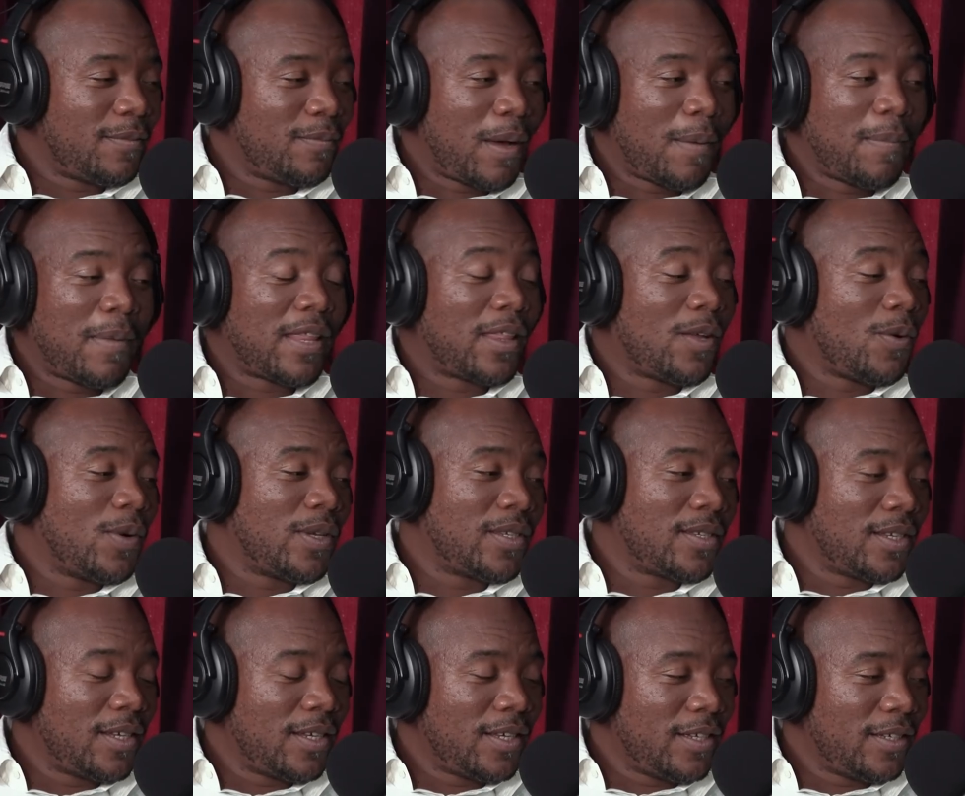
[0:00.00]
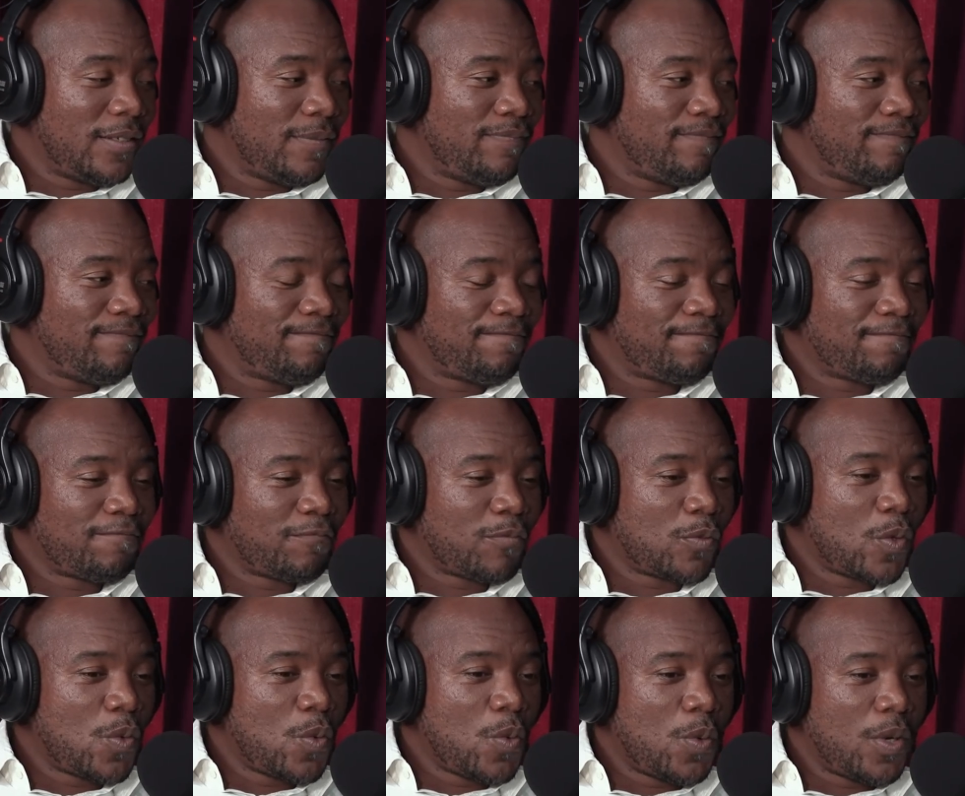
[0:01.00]
My mother was
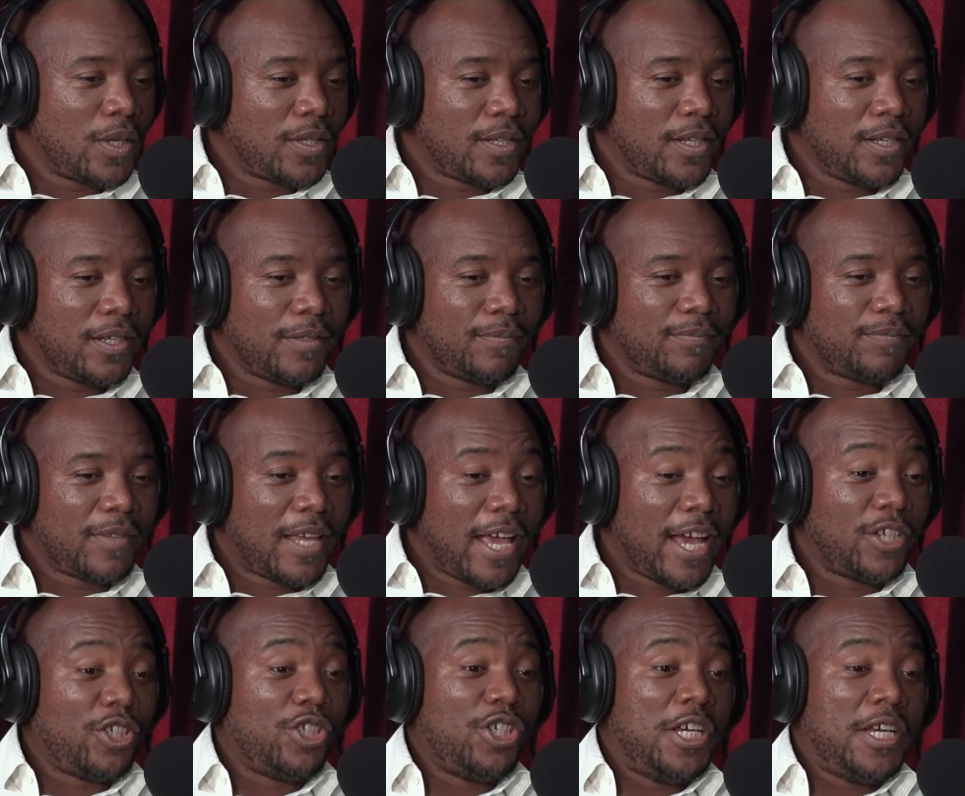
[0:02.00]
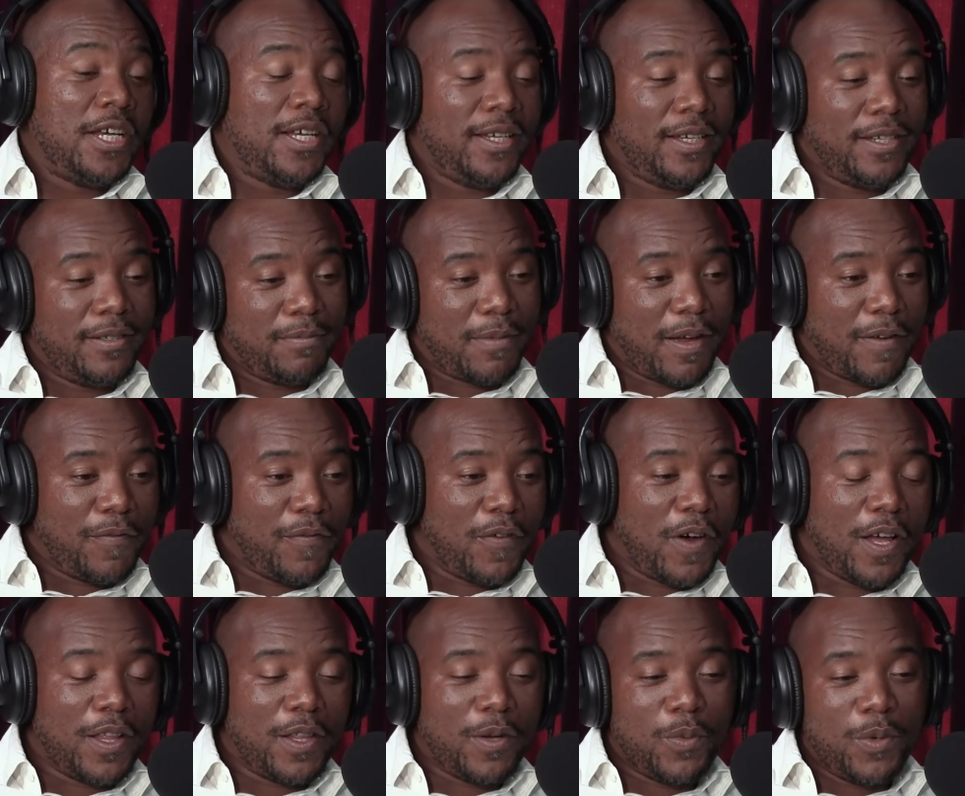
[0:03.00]
a cashier, and my
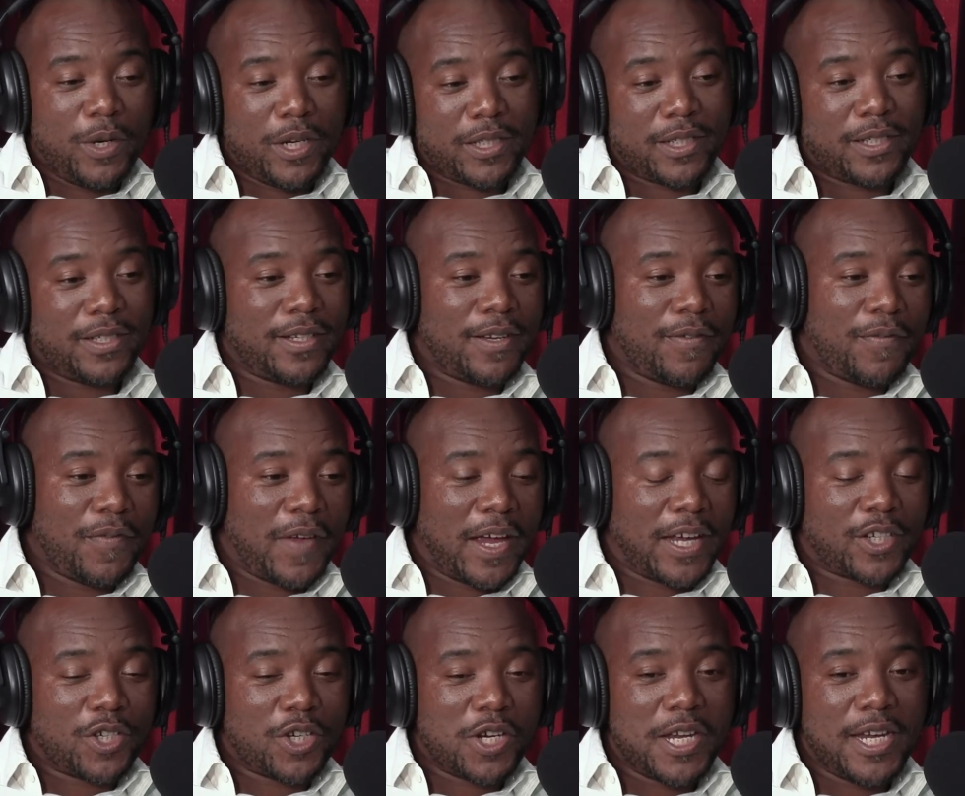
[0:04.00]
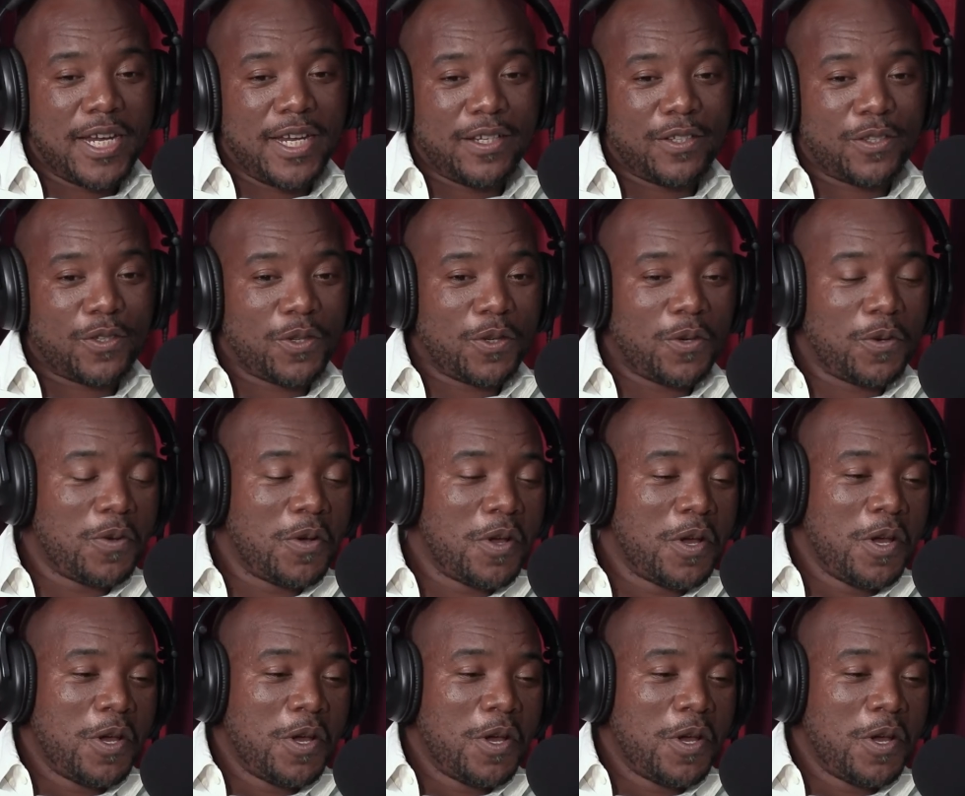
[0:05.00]
father worked in a factory, and so